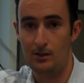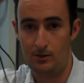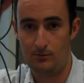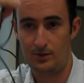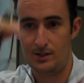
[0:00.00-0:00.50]

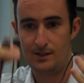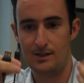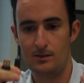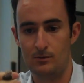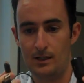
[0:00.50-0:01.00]
which is this
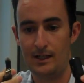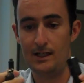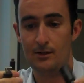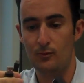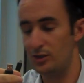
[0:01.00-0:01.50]
little guy
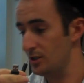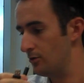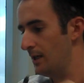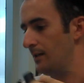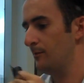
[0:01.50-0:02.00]
here, which is
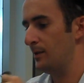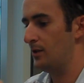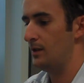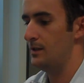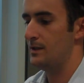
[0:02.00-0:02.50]
great
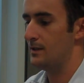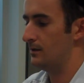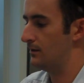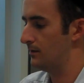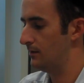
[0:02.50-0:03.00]
because
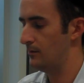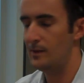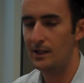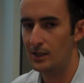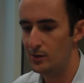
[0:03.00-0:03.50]

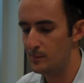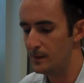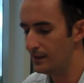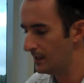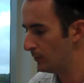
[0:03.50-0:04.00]
being a
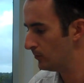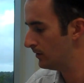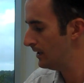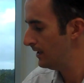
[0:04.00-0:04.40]
USB cable,